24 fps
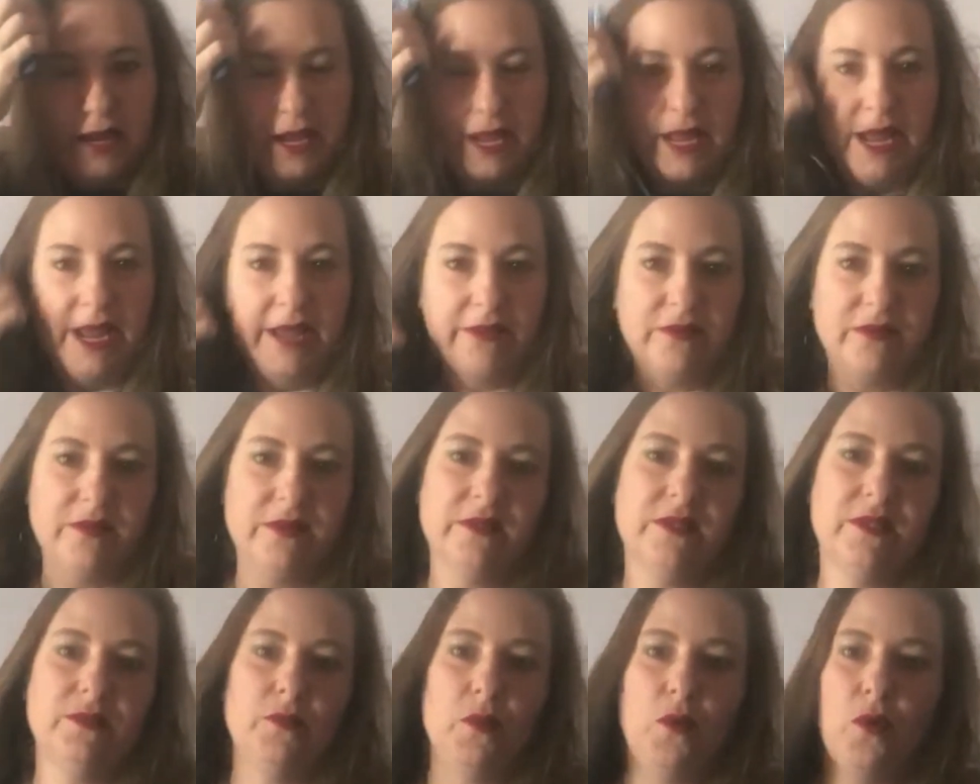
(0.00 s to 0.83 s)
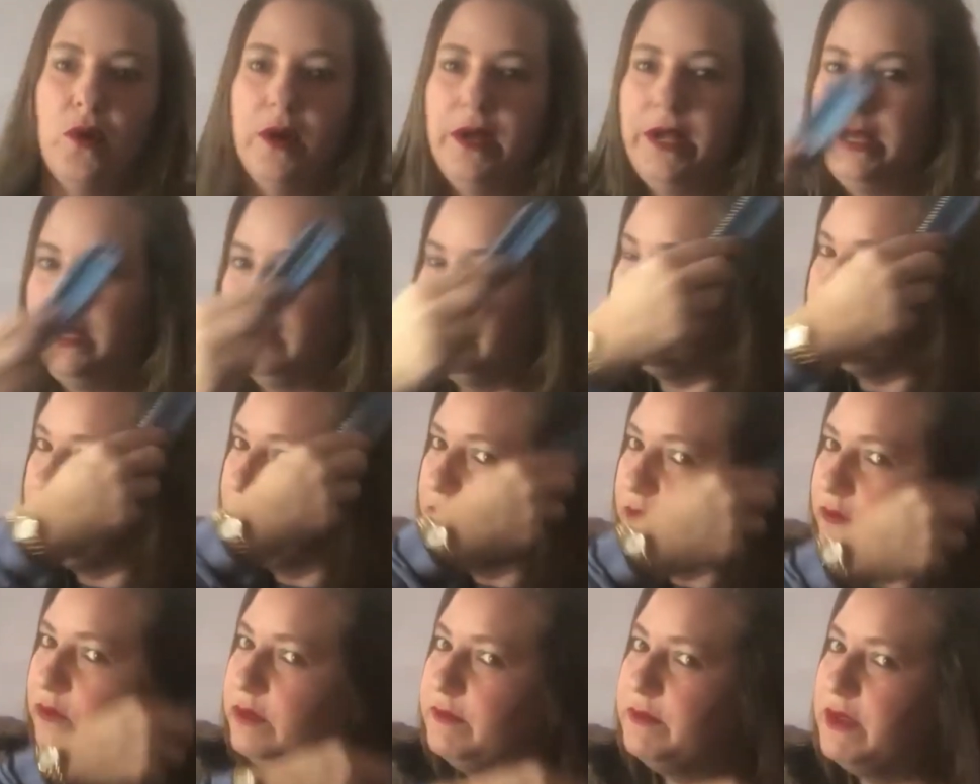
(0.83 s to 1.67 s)
At this point,
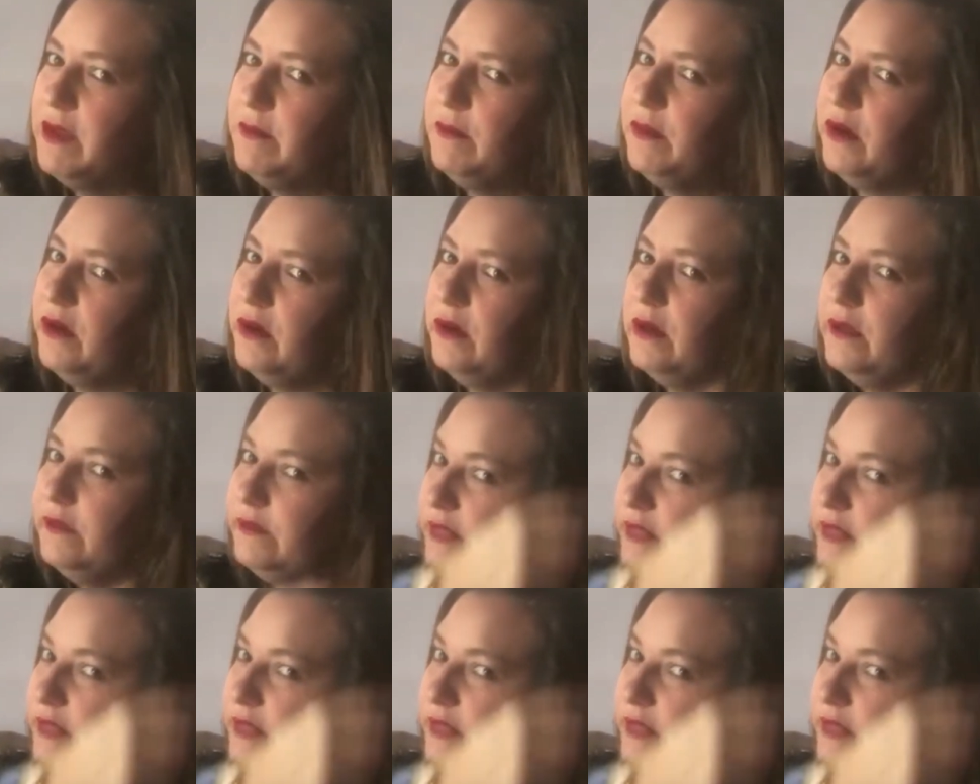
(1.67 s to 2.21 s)
remember,